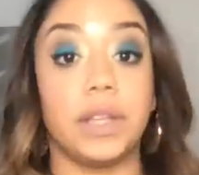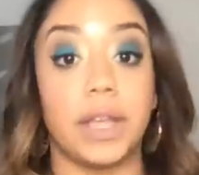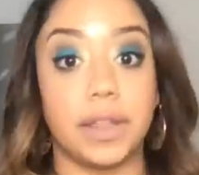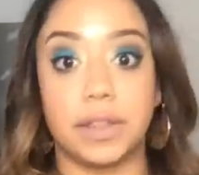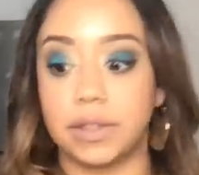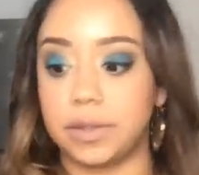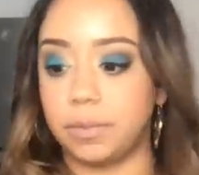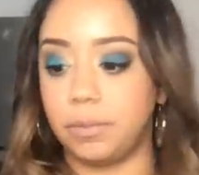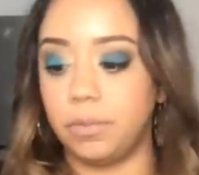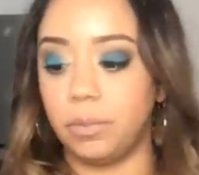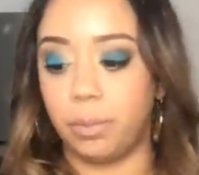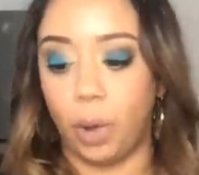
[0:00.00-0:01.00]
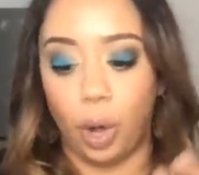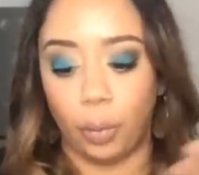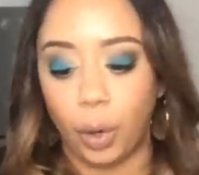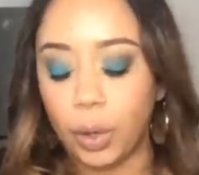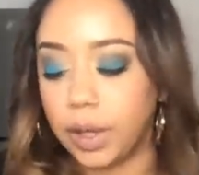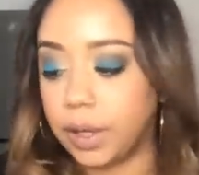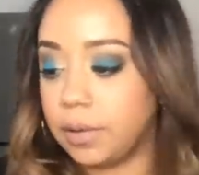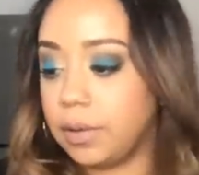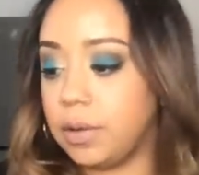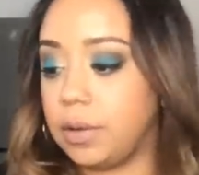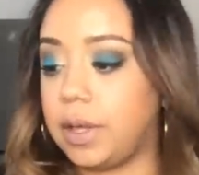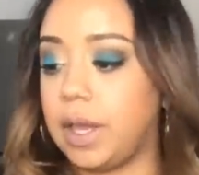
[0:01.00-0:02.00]
to get this ball rolling,
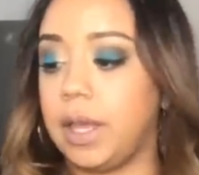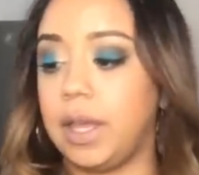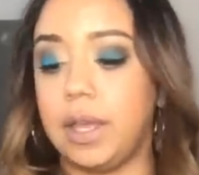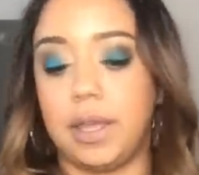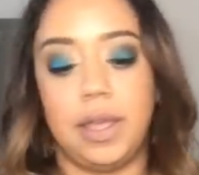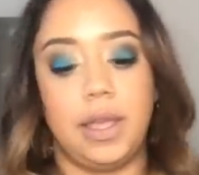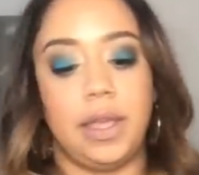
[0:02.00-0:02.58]
okay?